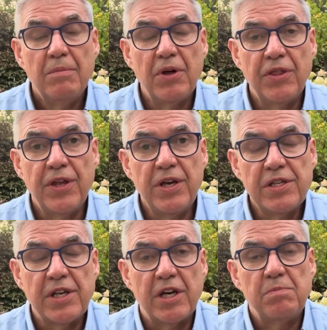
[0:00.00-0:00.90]
But
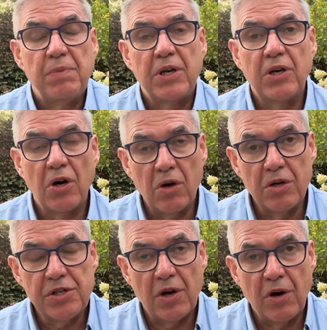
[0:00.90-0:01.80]
these days,
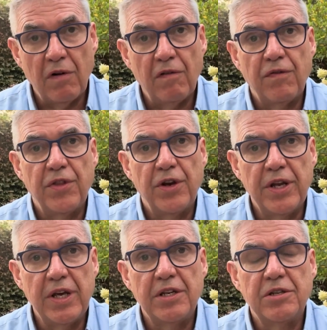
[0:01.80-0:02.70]
because of the
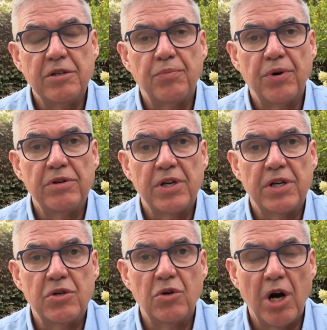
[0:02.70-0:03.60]
need to
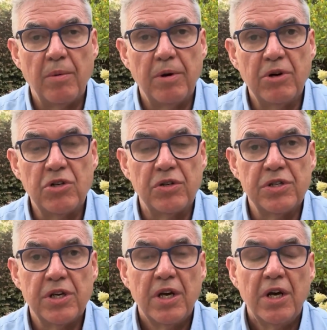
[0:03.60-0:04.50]
process your carbon
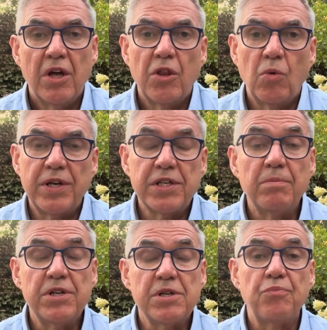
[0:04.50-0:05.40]
emissions, the waste
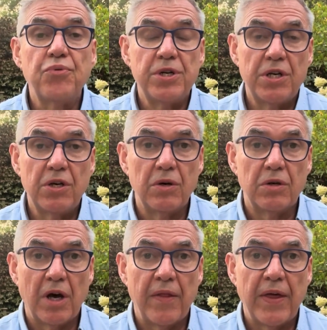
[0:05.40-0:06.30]
companies are pretty
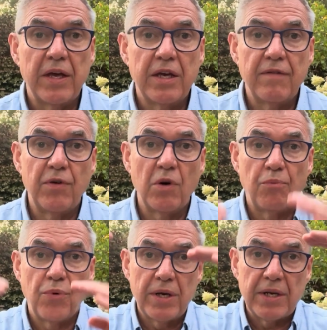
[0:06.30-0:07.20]
good and they can give you a
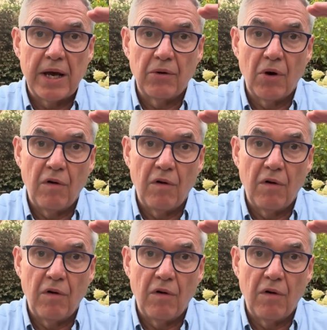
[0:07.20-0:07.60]
breakdown